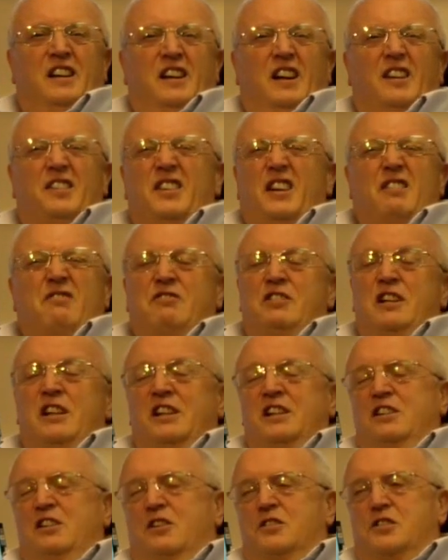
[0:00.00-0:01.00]
and then
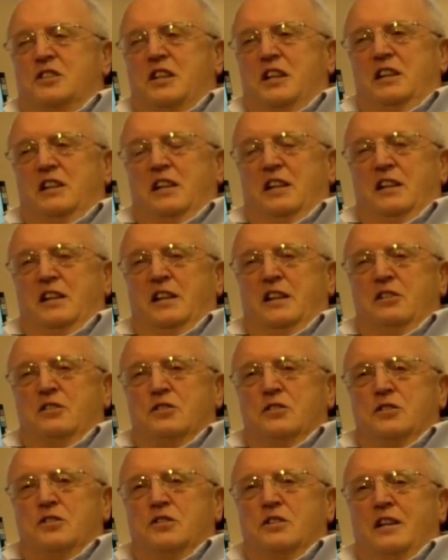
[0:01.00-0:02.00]
really not take any
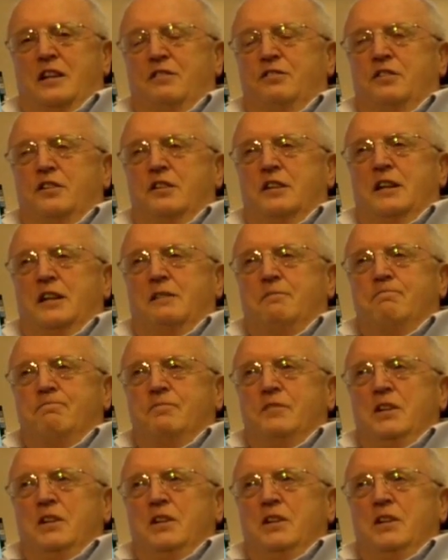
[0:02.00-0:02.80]
interest after that.